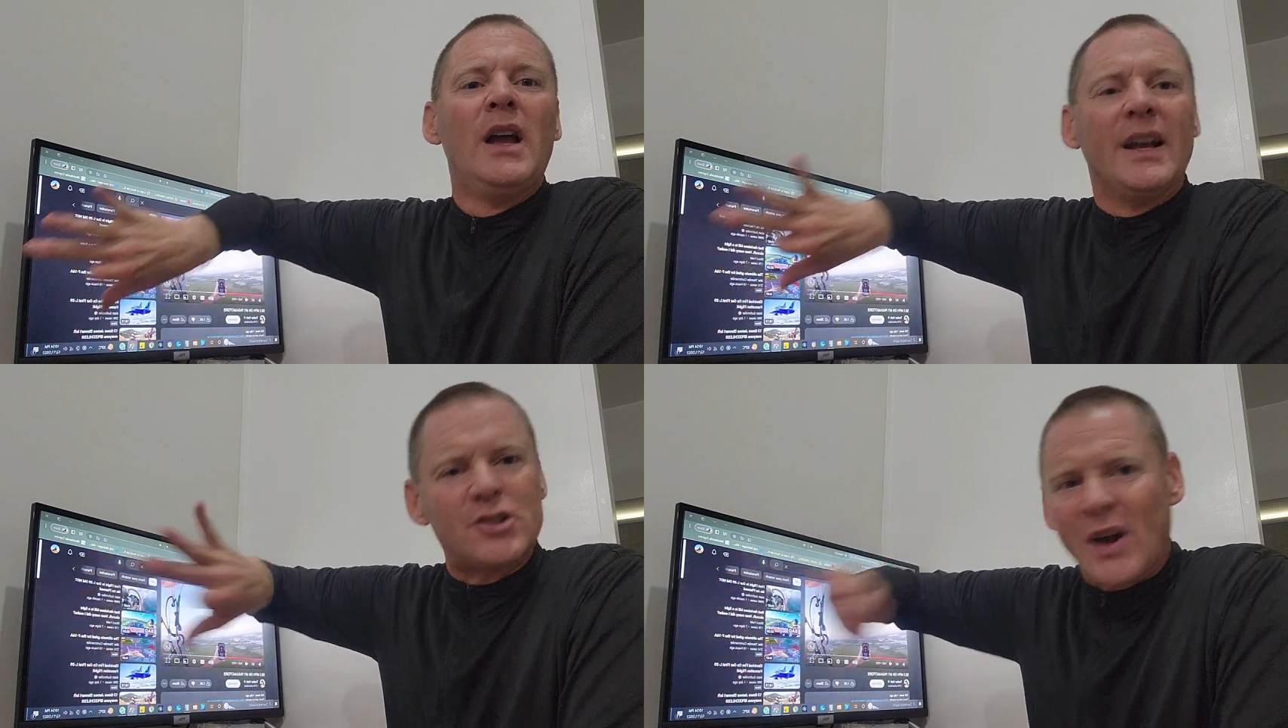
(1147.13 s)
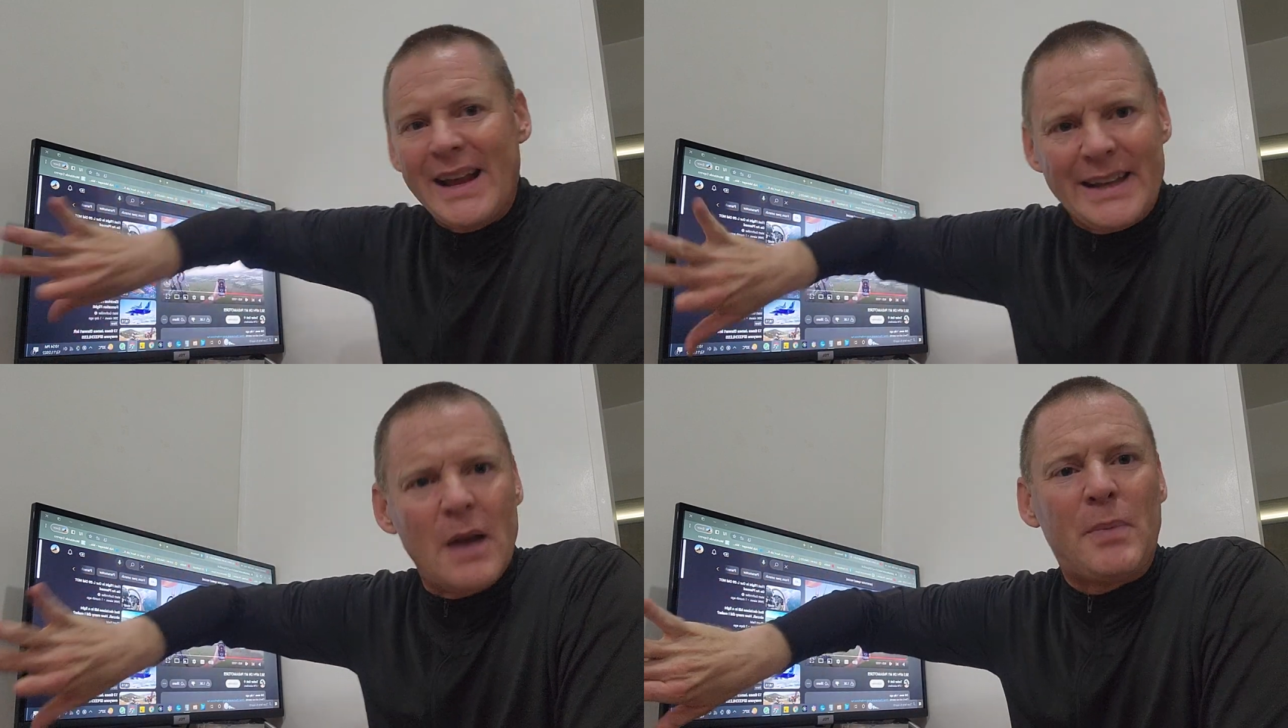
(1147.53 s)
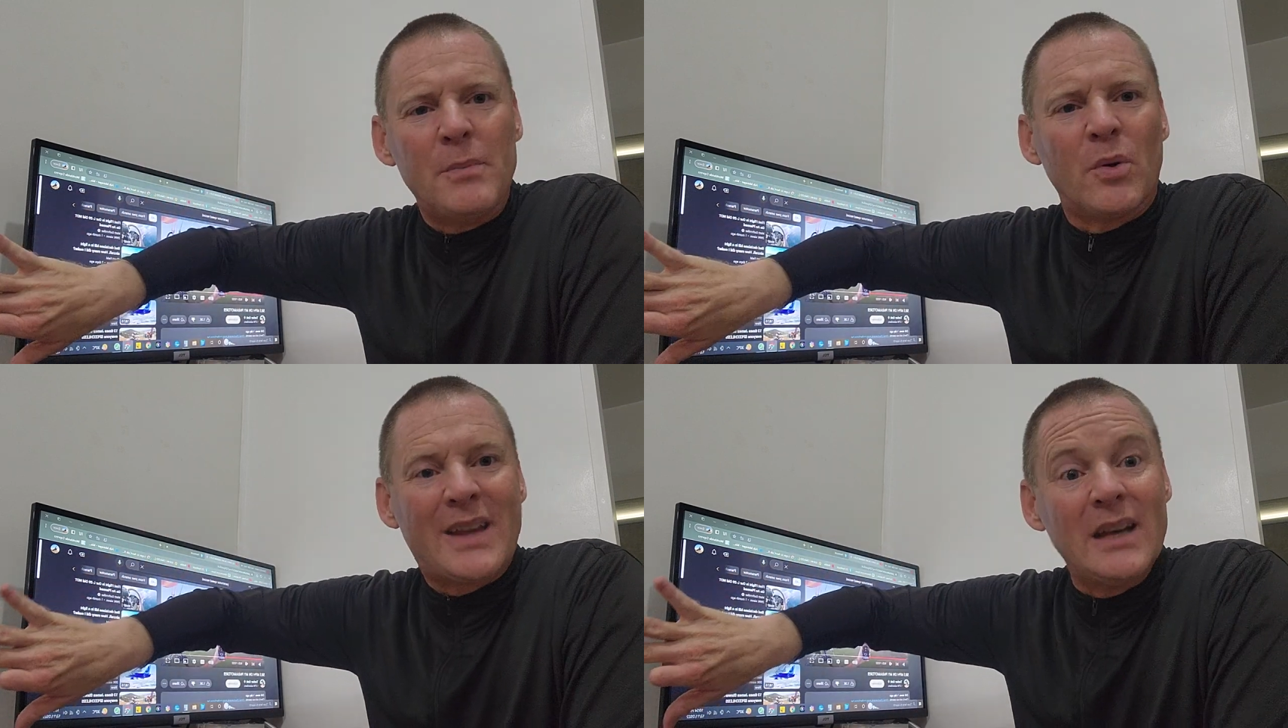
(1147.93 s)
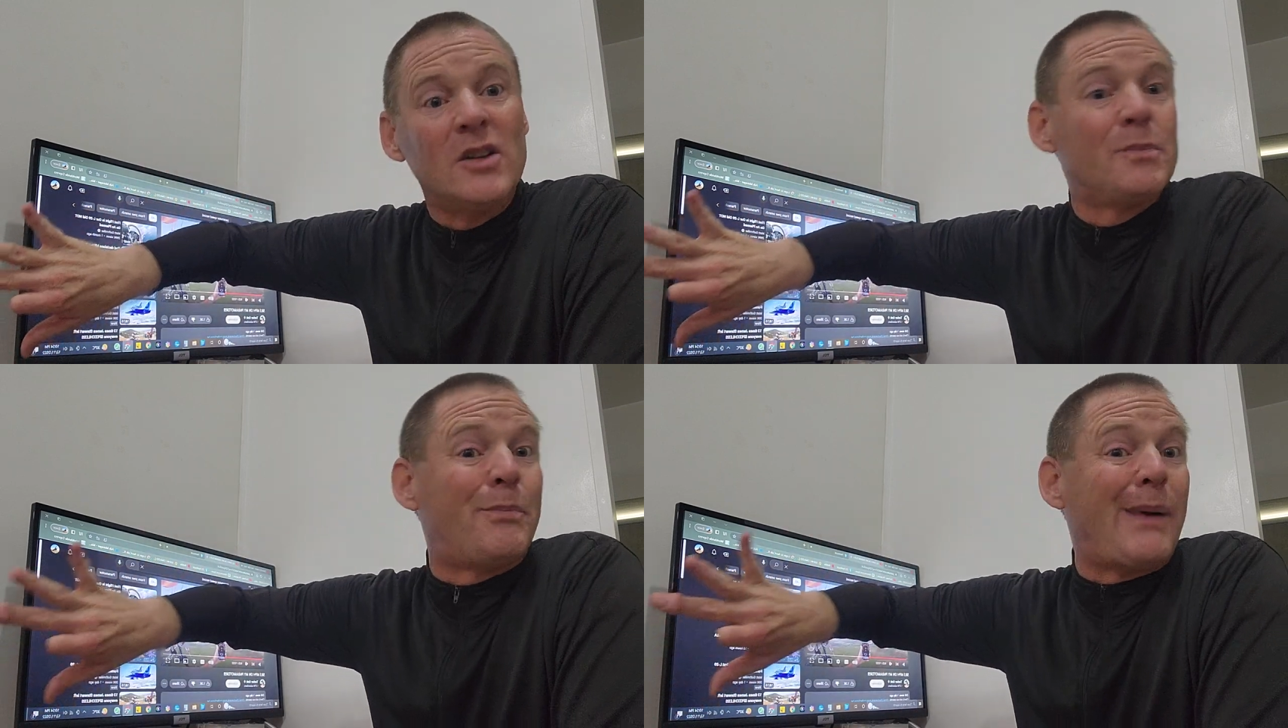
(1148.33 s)
and try and get people
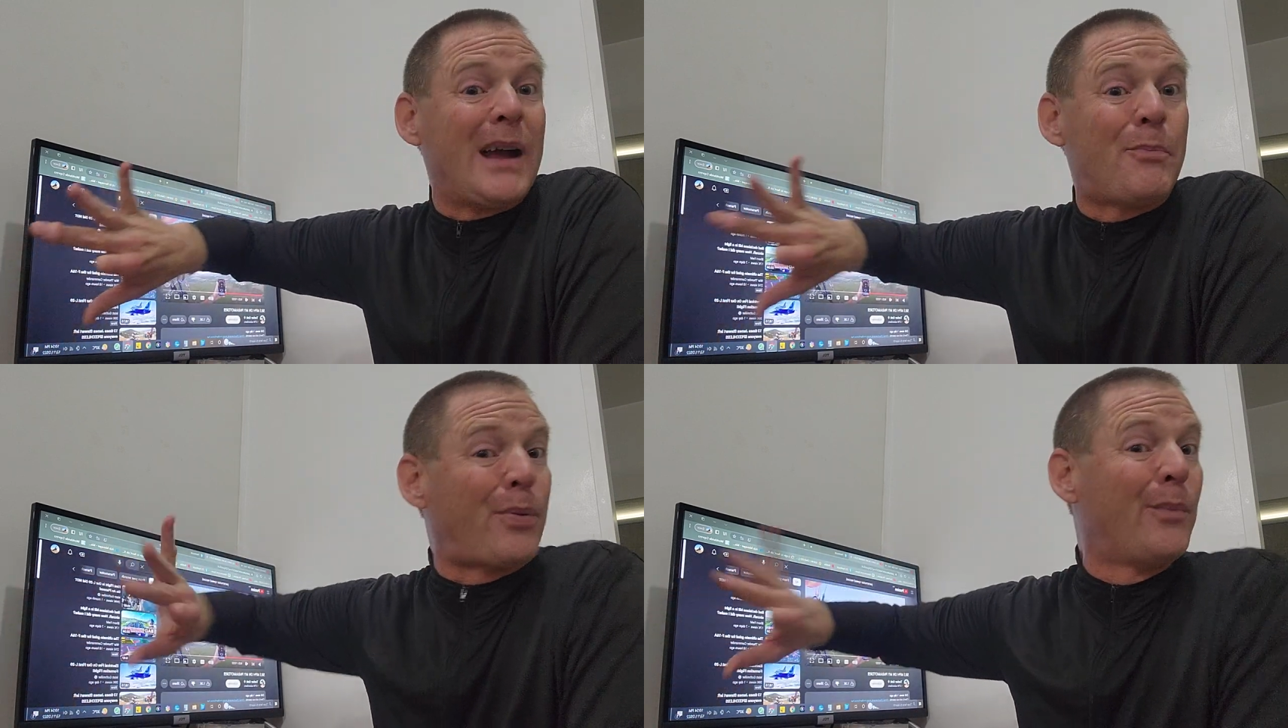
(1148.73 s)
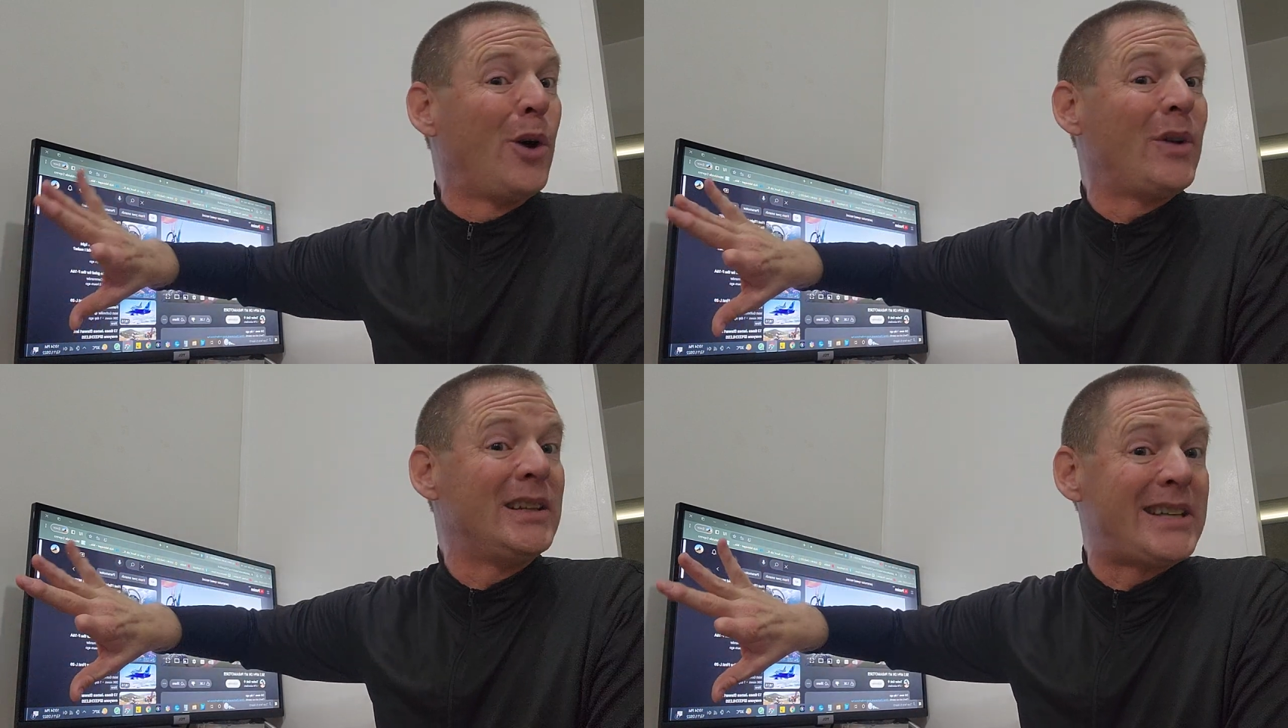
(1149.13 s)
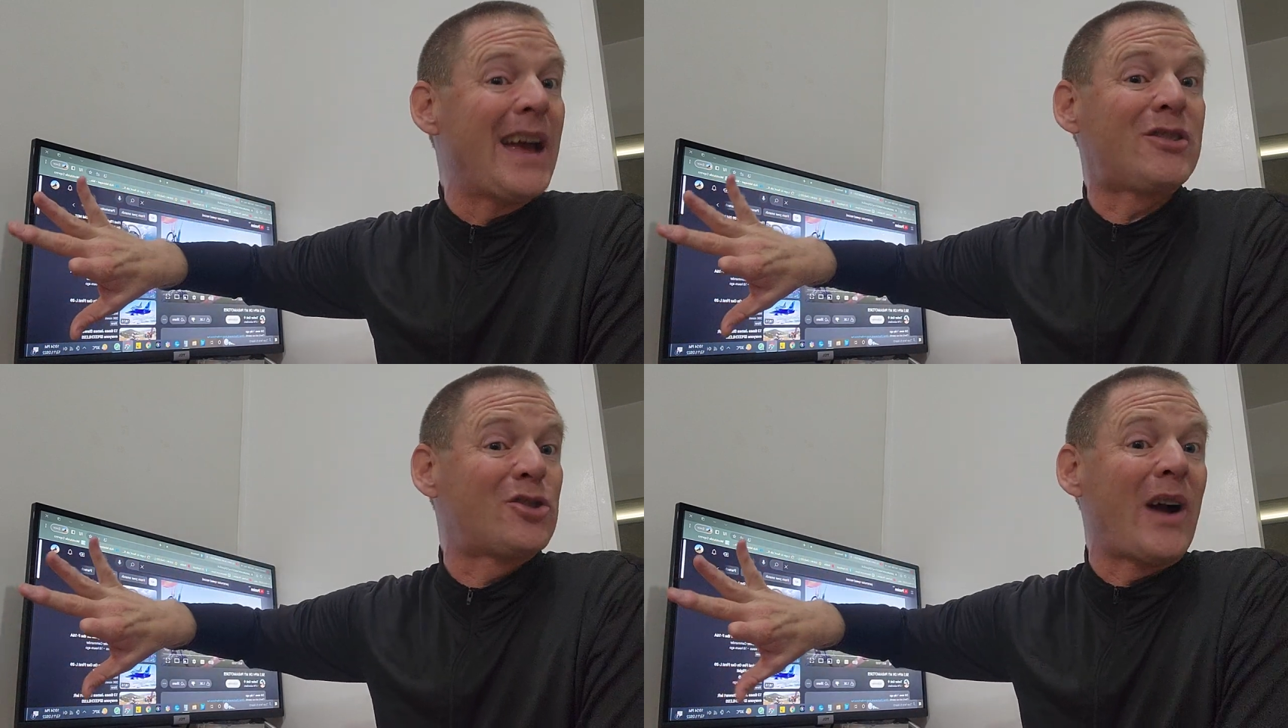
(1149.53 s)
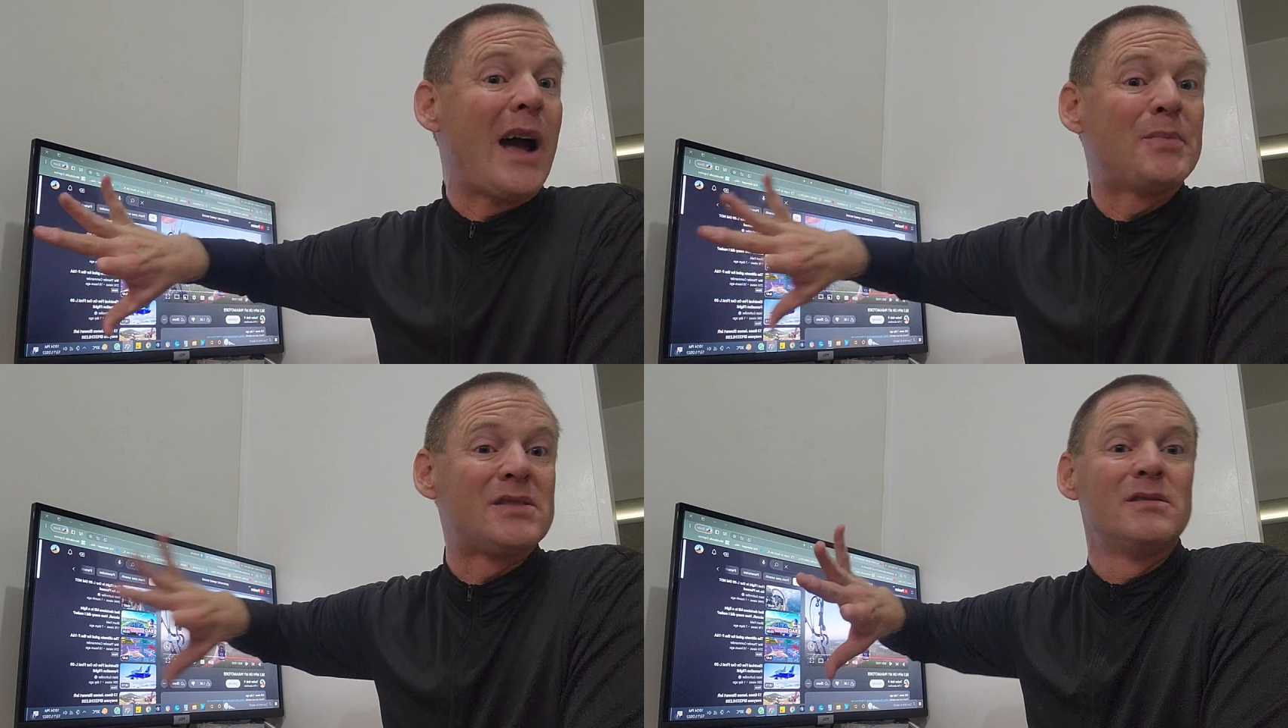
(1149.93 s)
killed by promoting death
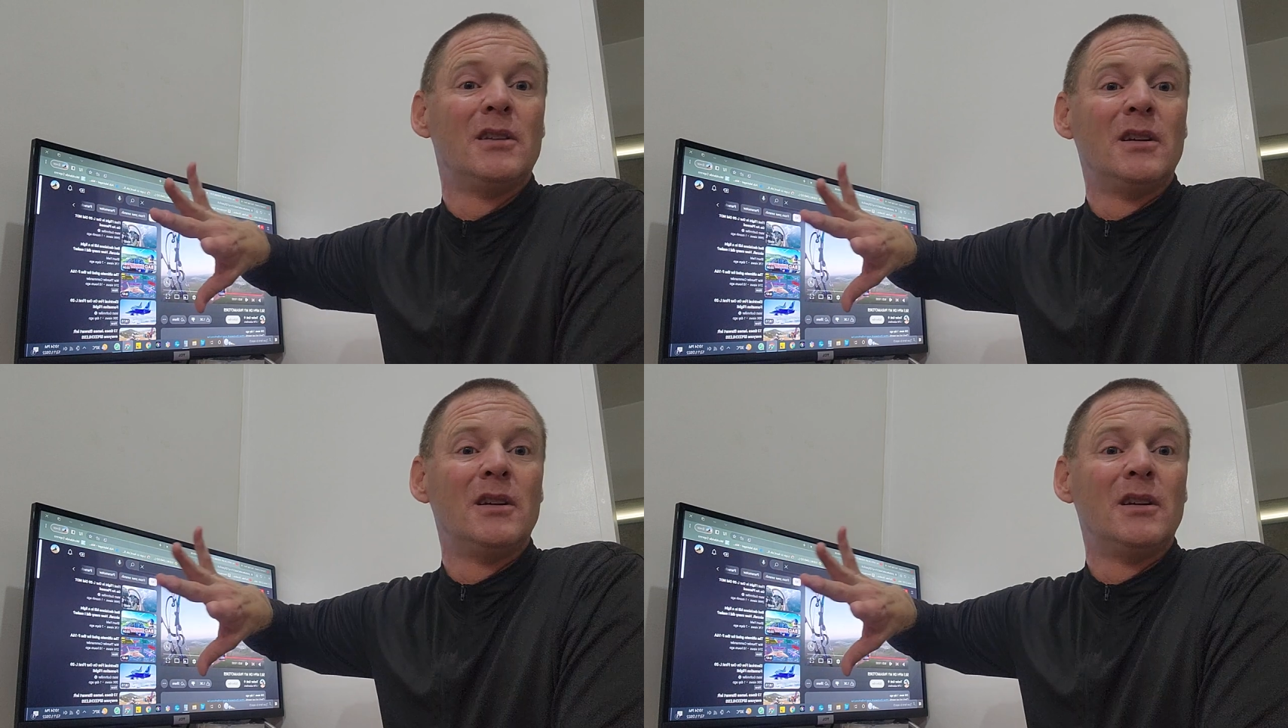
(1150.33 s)
traps.